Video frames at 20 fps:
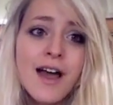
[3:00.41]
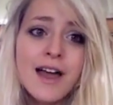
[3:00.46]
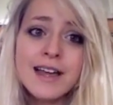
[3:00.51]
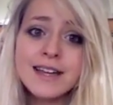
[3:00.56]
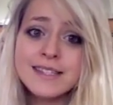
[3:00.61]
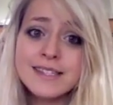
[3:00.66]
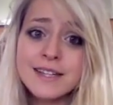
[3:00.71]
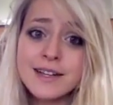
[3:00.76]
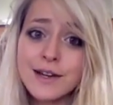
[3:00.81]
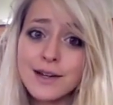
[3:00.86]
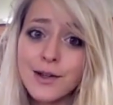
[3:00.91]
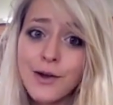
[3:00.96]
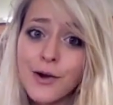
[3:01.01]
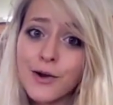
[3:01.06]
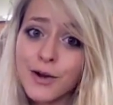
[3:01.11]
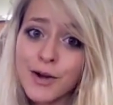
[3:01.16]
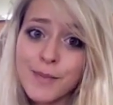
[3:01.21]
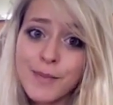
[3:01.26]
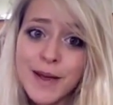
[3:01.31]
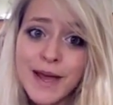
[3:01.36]
isn't a
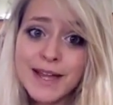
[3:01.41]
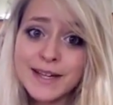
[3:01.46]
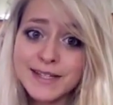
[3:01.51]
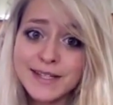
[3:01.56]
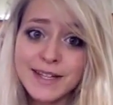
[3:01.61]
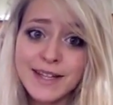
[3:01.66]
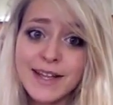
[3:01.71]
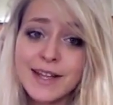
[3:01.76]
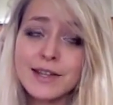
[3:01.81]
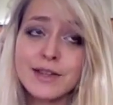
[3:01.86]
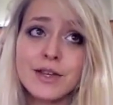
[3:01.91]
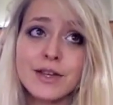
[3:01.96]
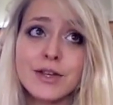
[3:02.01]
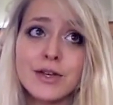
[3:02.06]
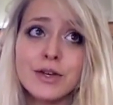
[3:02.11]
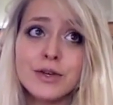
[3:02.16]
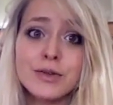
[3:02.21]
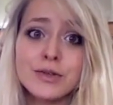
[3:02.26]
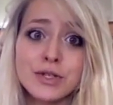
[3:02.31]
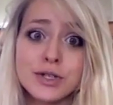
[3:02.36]
lot compared to like the
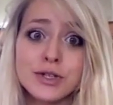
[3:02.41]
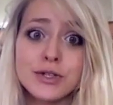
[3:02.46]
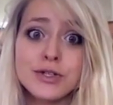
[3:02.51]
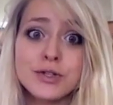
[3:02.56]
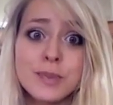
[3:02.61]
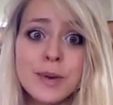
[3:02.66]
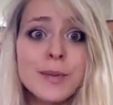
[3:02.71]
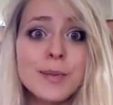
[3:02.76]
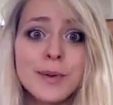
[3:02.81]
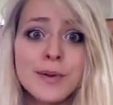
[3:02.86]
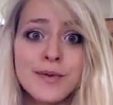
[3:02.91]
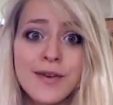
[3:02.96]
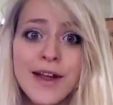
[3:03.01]
huge people